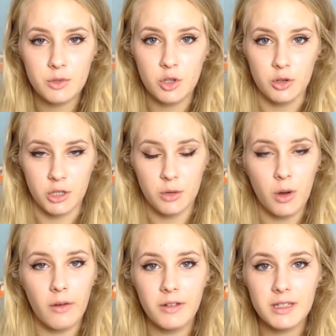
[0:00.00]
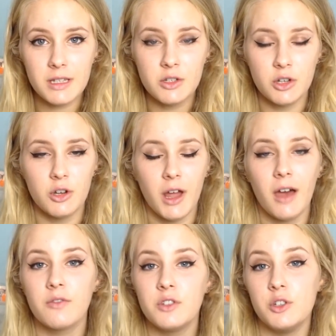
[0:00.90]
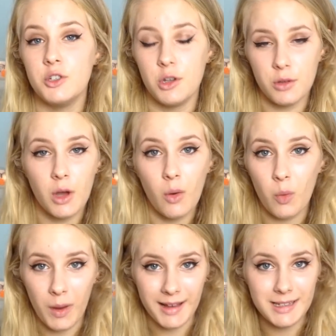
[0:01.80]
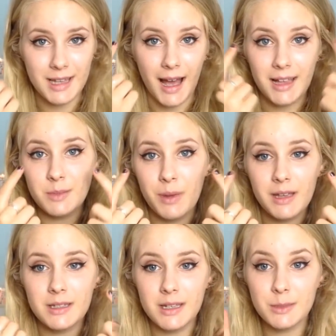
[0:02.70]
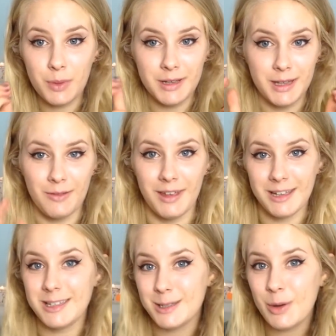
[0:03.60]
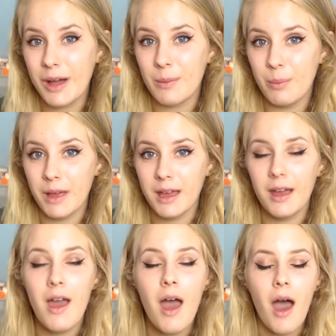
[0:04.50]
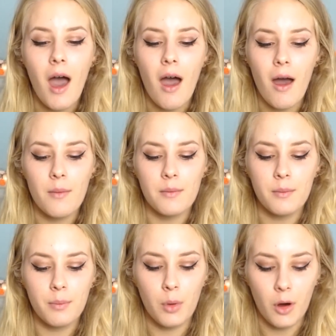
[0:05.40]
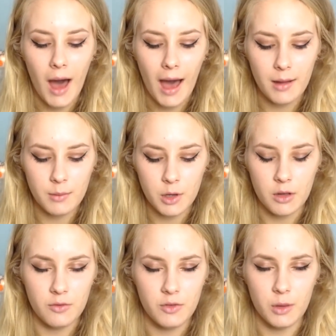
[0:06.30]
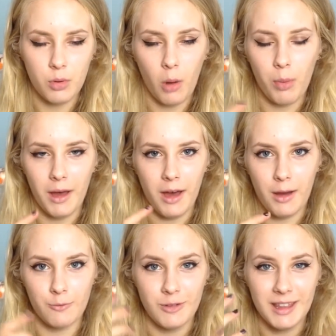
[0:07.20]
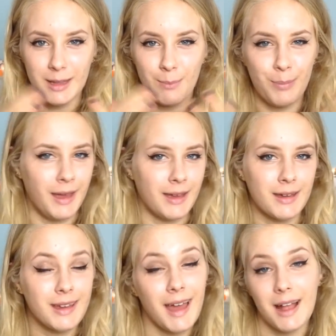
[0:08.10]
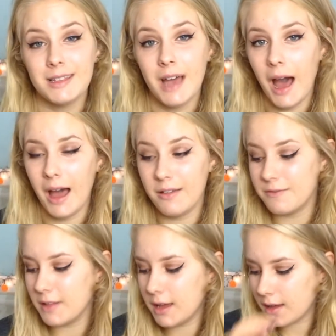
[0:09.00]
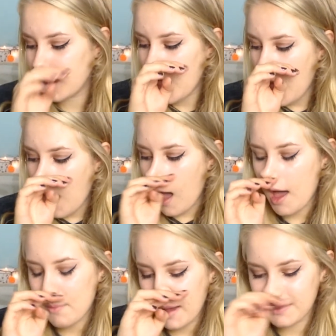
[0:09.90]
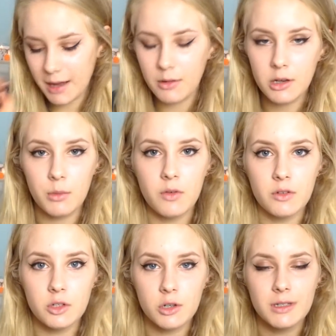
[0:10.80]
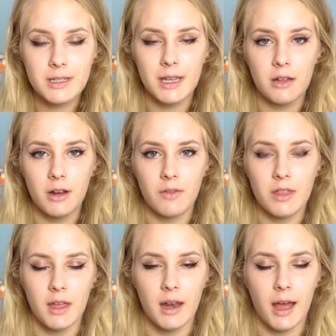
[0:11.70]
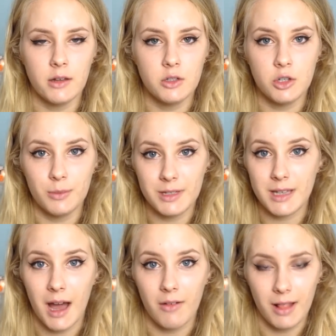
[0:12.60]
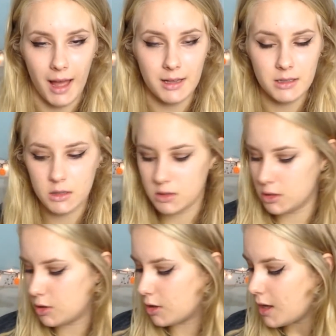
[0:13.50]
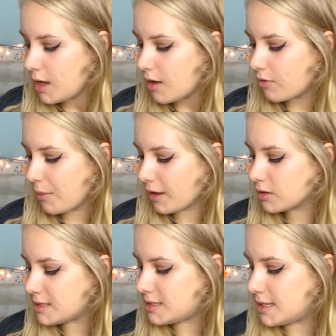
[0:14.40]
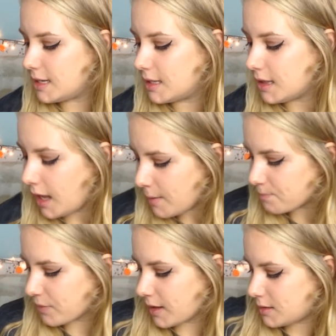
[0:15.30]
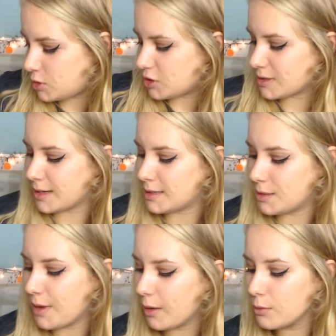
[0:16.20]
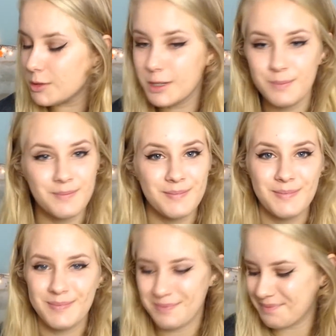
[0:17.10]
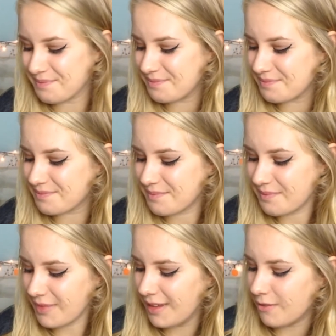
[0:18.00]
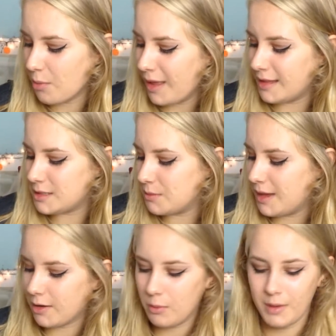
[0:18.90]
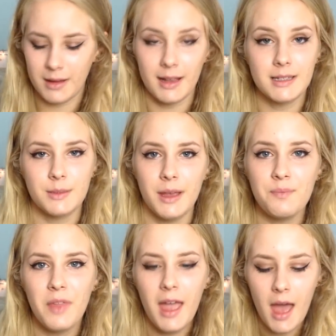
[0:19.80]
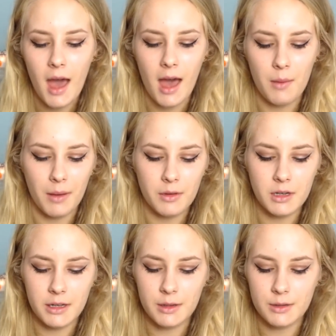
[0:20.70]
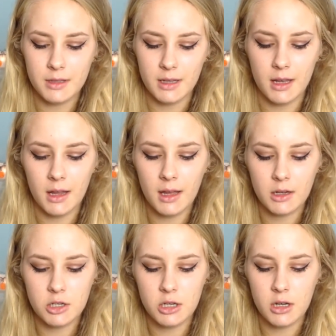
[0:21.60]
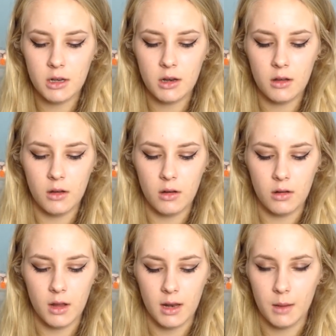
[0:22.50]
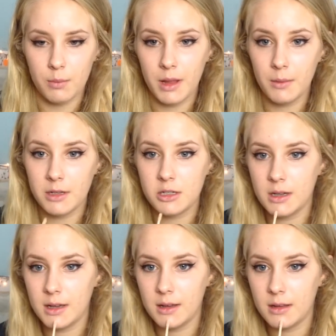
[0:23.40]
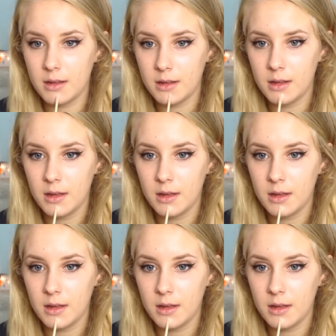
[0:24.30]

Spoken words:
done. You obviously don't have to do your wings as big as this, because I realise these are quite big, but I'm going for the proper really big cat eye flick. I'm now going to move on to concealer and everything and do mascara last. So for my concealer, let's just get them out. I've got my little makeup bag next to me. I'm going to use the Collection on any blemishes